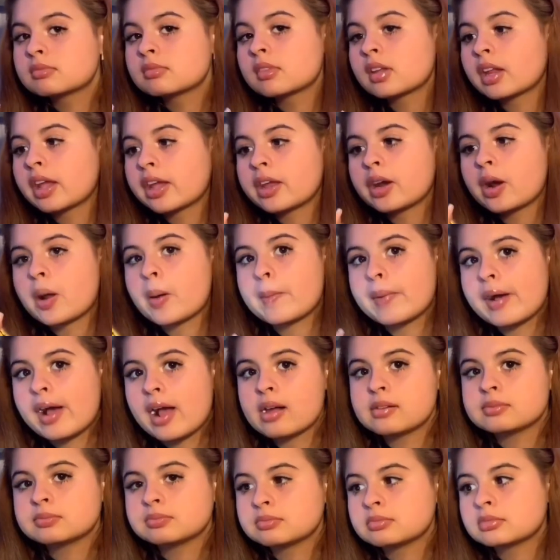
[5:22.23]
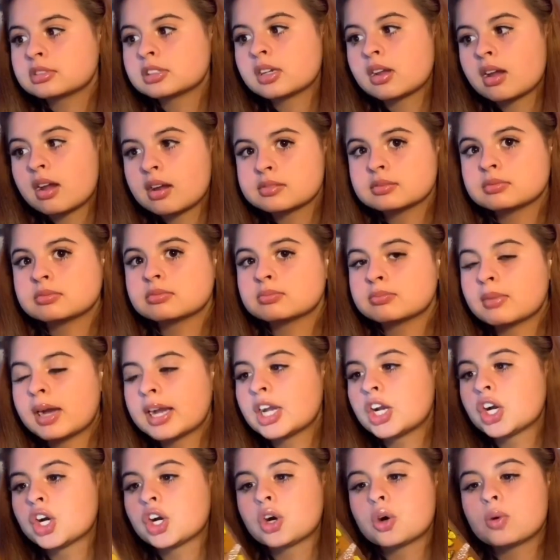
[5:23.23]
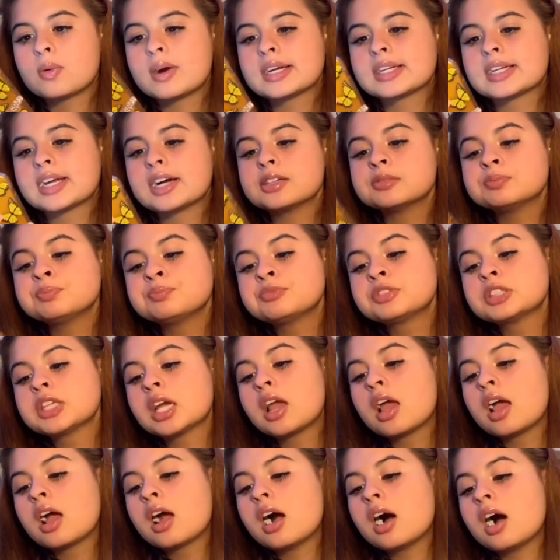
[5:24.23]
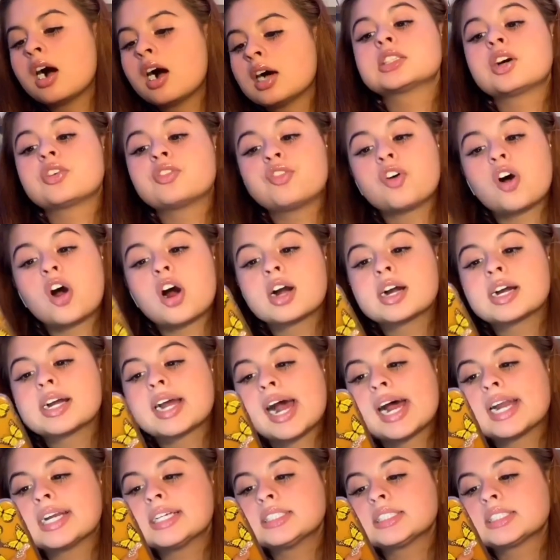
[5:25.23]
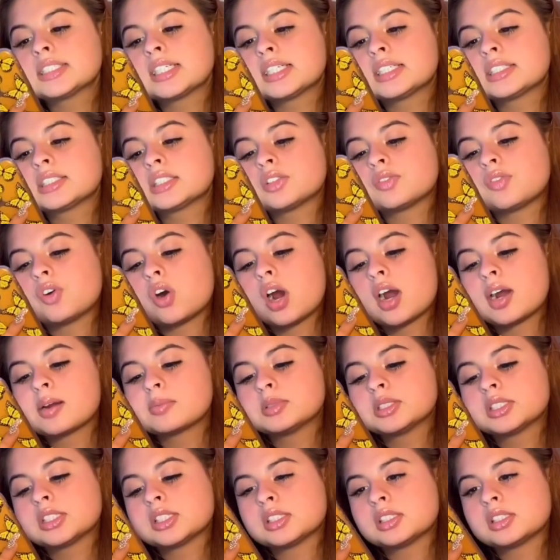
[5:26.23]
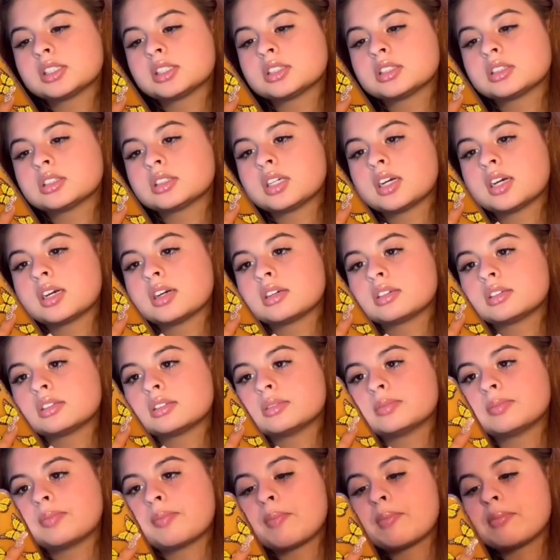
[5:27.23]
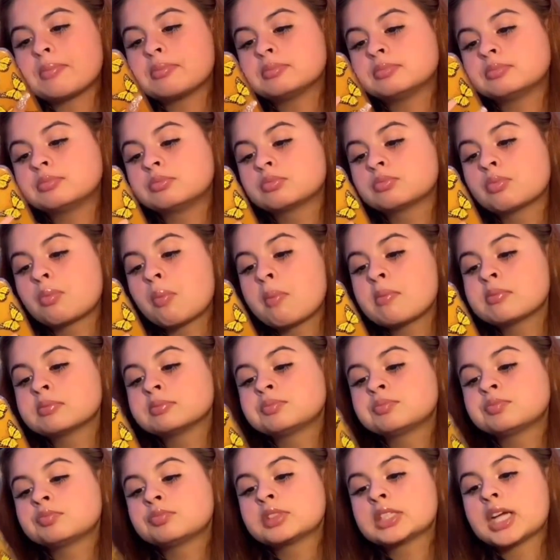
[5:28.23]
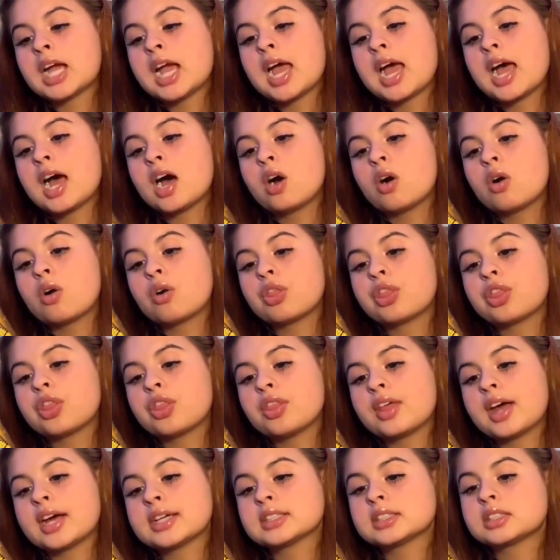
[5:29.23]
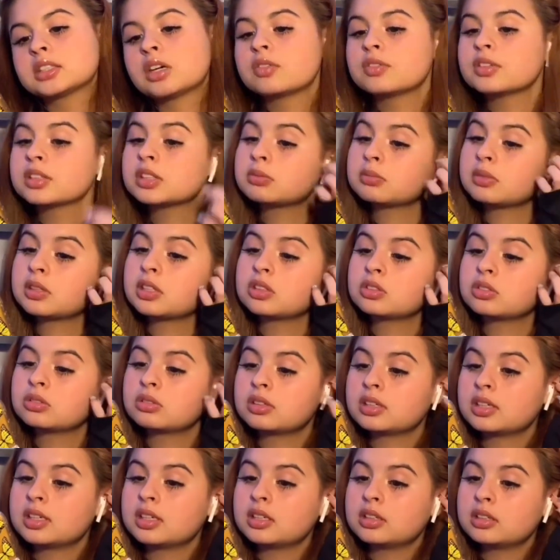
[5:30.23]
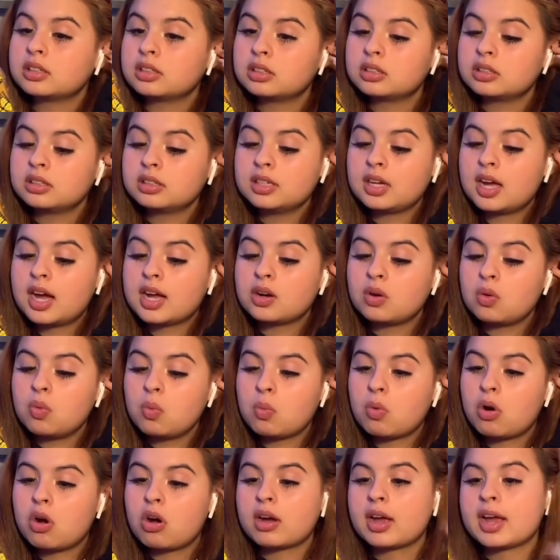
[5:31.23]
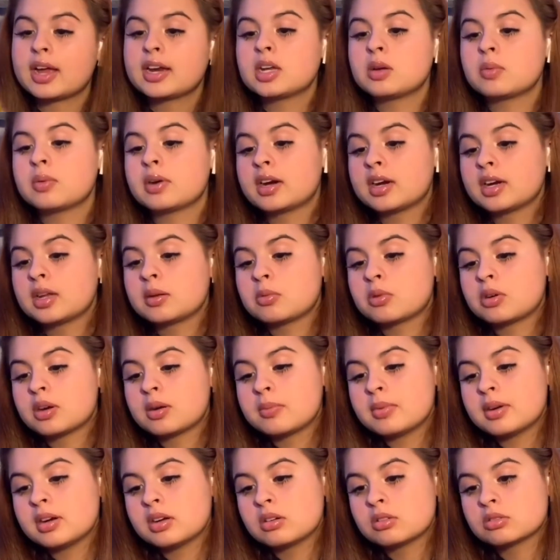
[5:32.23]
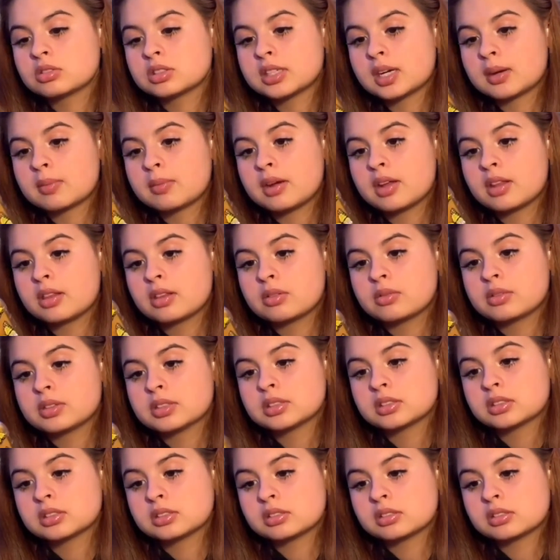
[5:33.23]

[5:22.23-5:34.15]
You know my my girl right there. Uh, Safari, I didn't delete Safari because yeah health, that's self-explanatory. Literally, I don't walk anywhere anymore. I'm about to go check my other ones.